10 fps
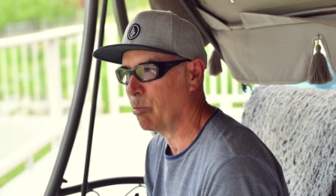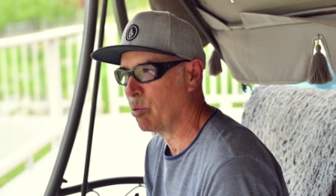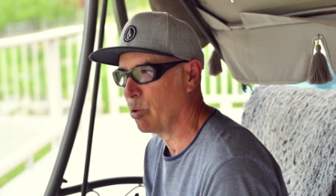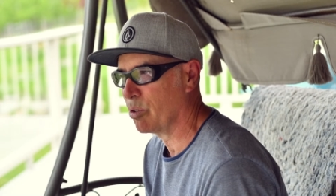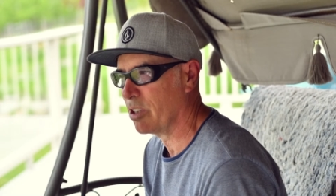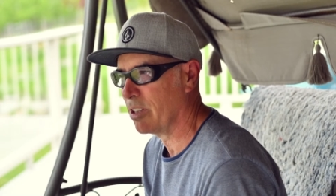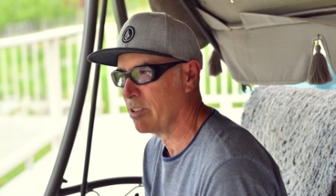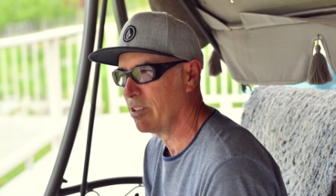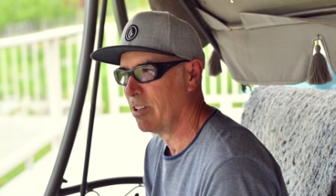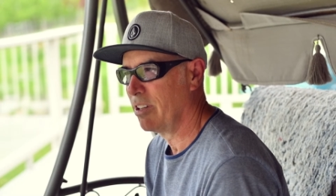
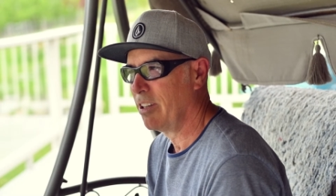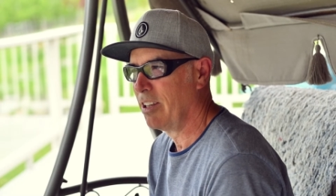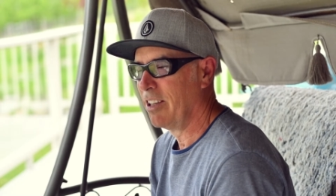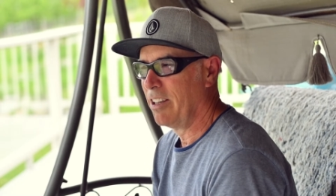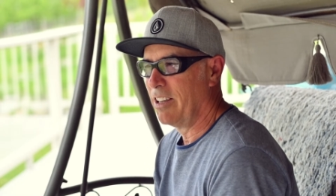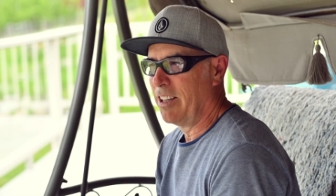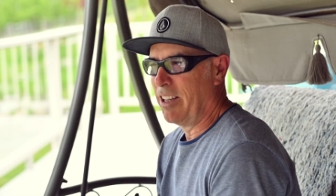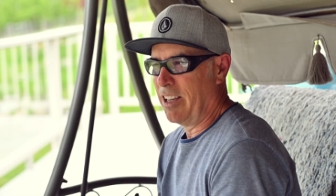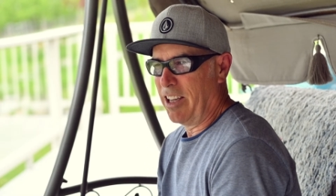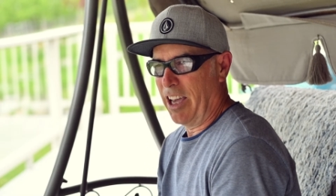process.
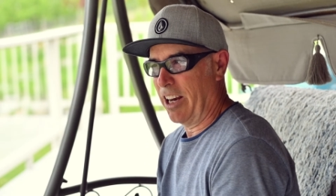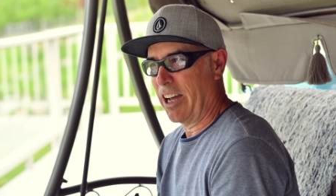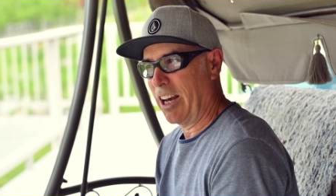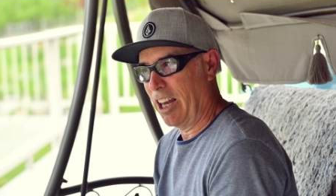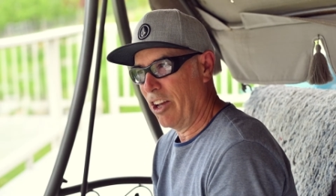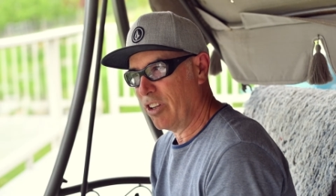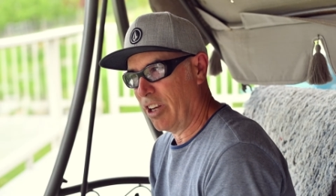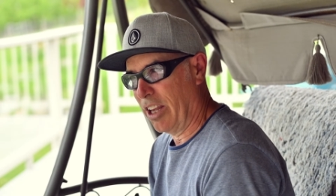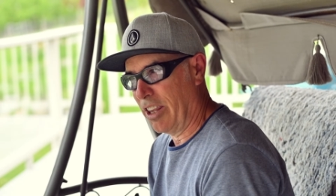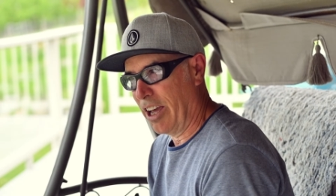And I kind of left it
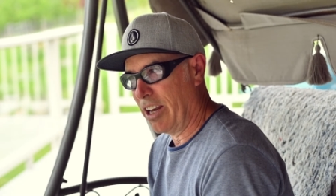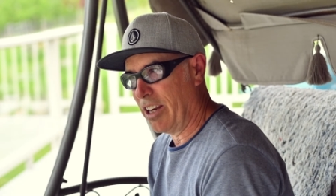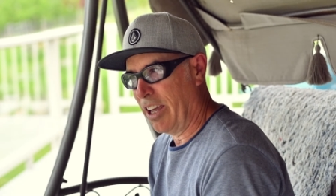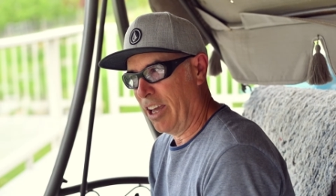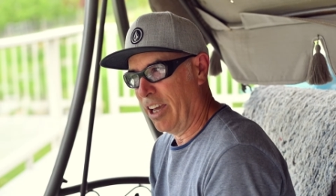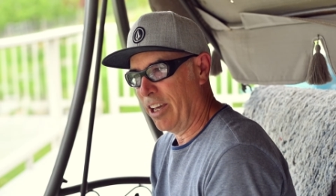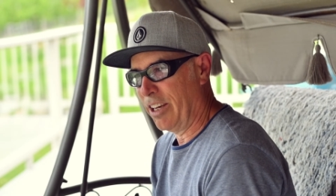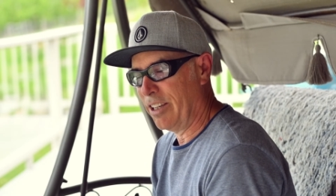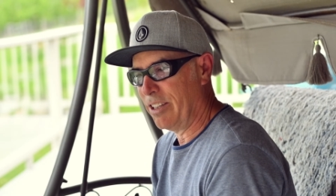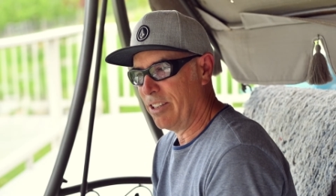at that.
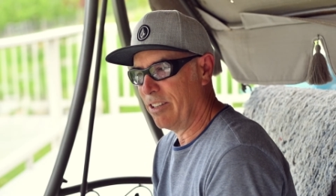And